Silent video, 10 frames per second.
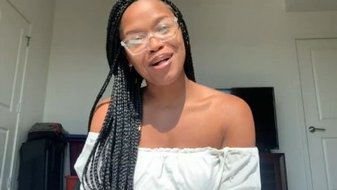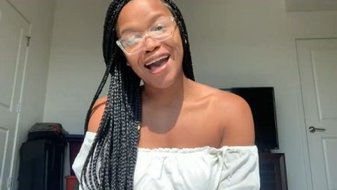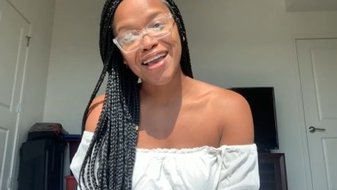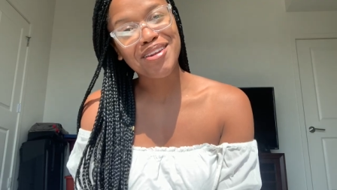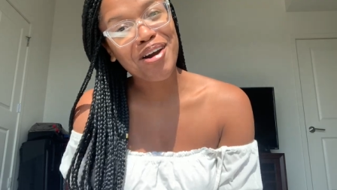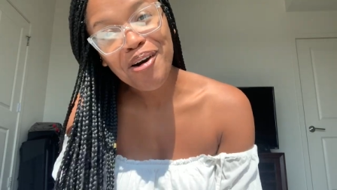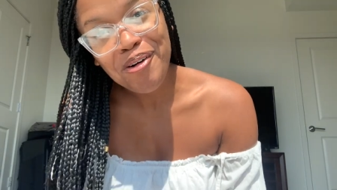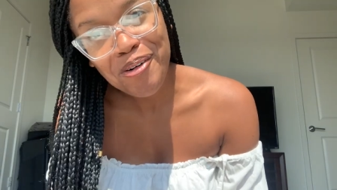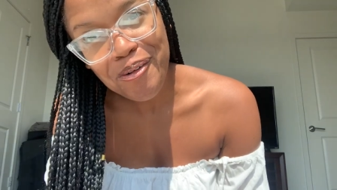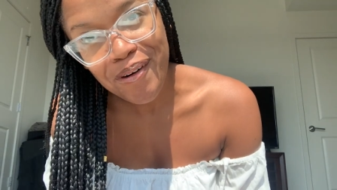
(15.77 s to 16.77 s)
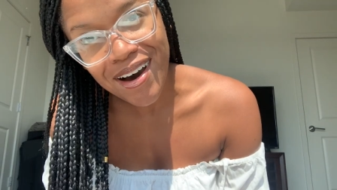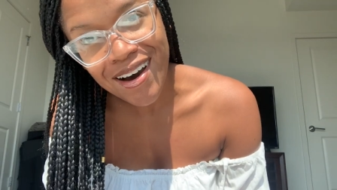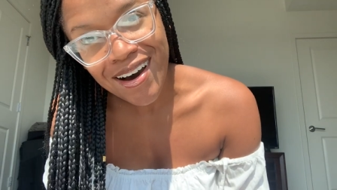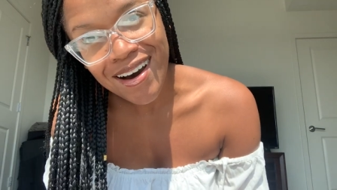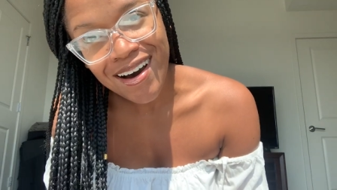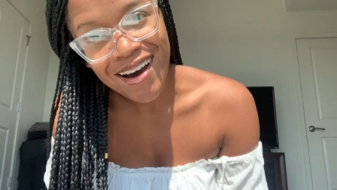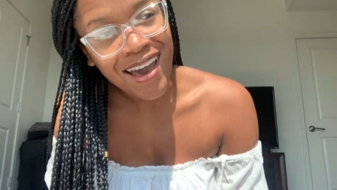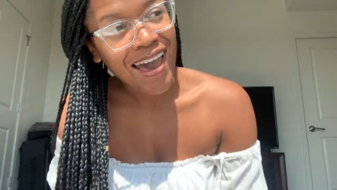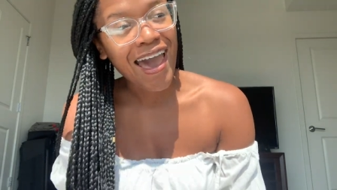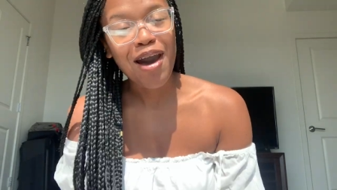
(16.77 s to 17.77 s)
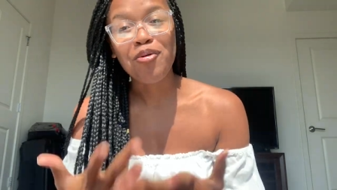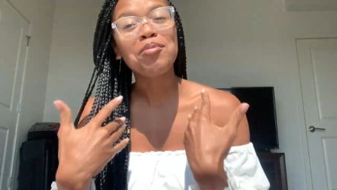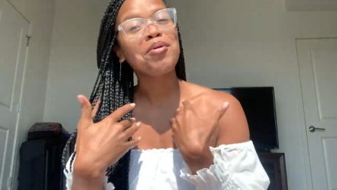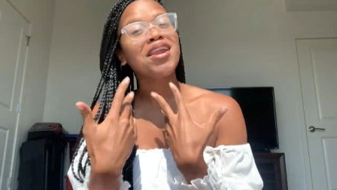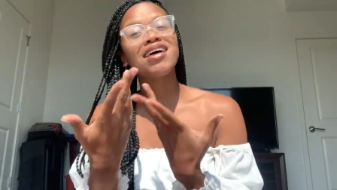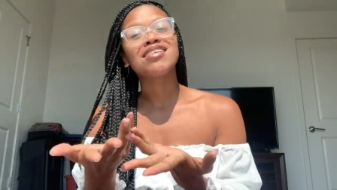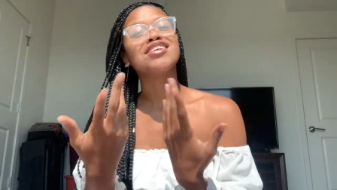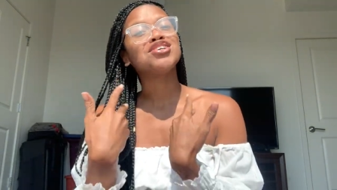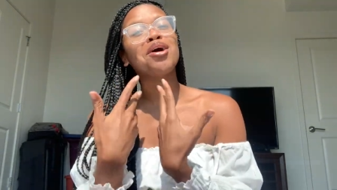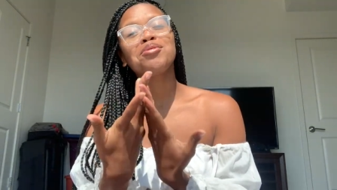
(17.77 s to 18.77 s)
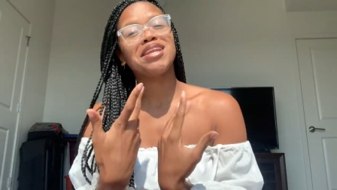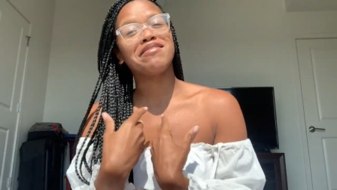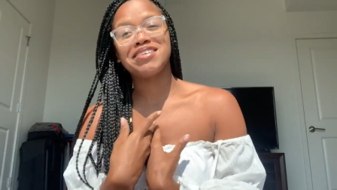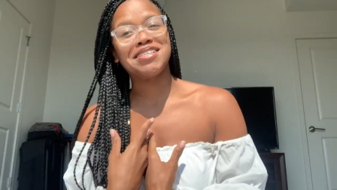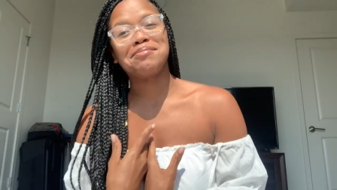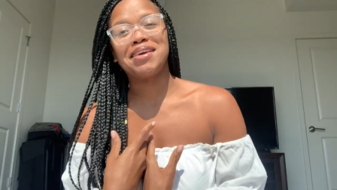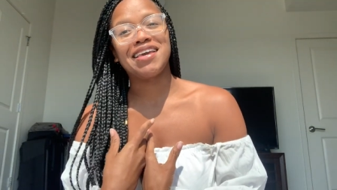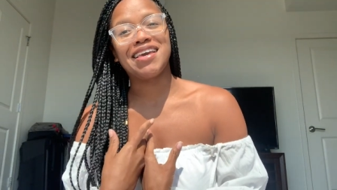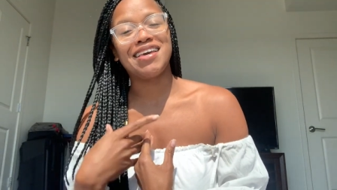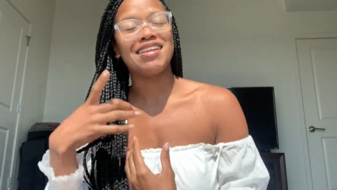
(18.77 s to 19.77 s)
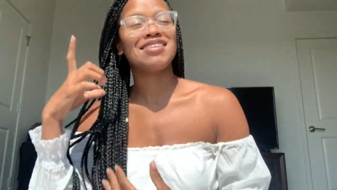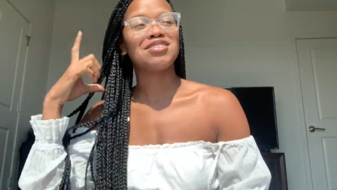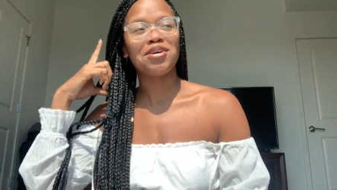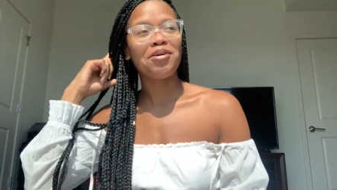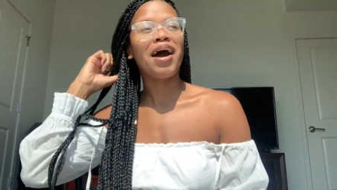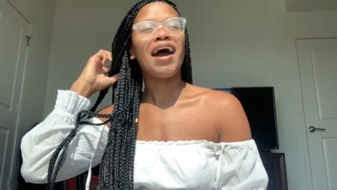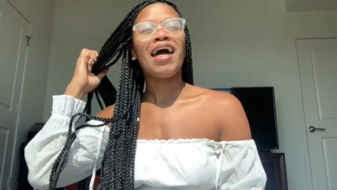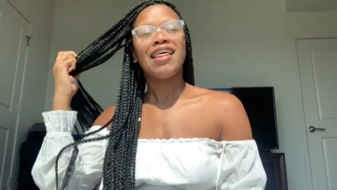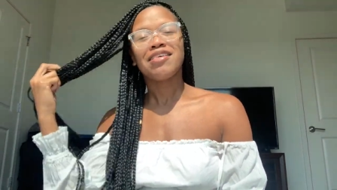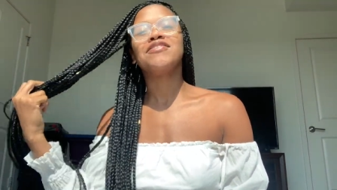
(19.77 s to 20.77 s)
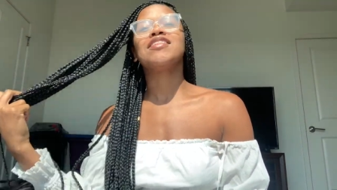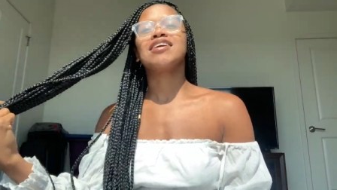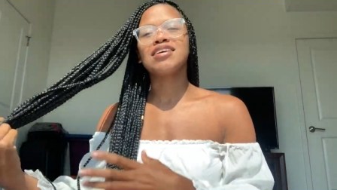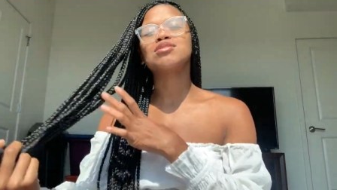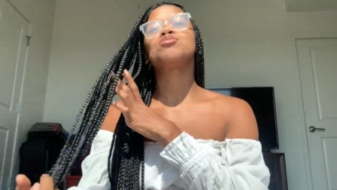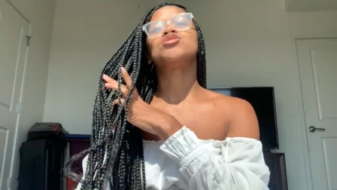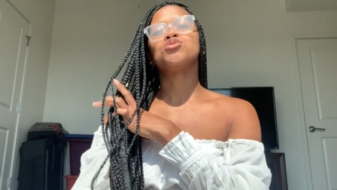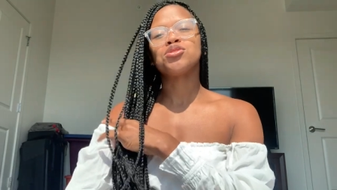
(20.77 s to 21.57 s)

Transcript: I know at one point I thought y'all would never see me again, so the feeling is mutual.